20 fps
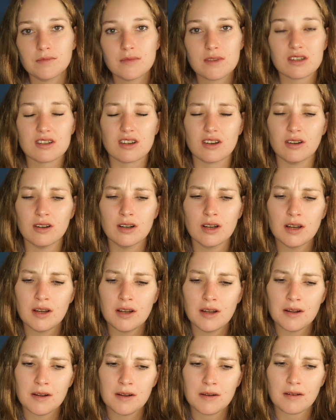So
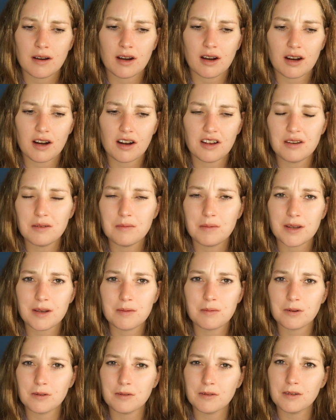other
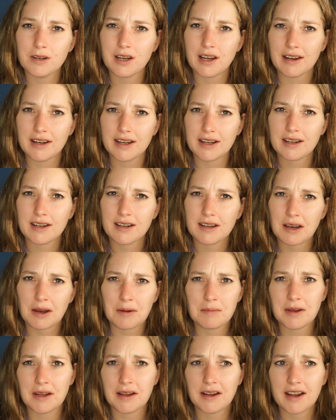people
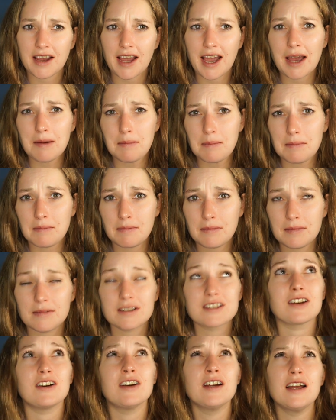coming at me.
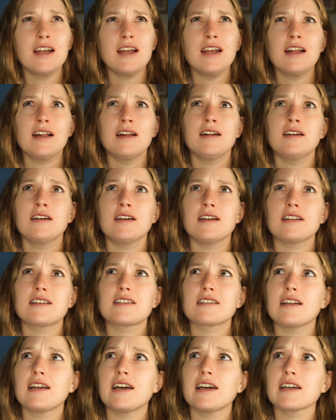So
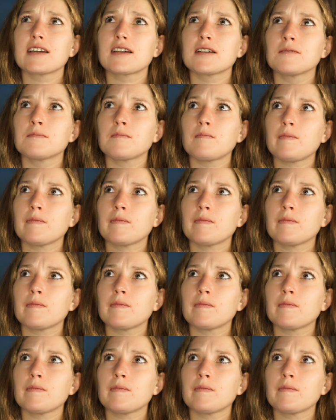it's like,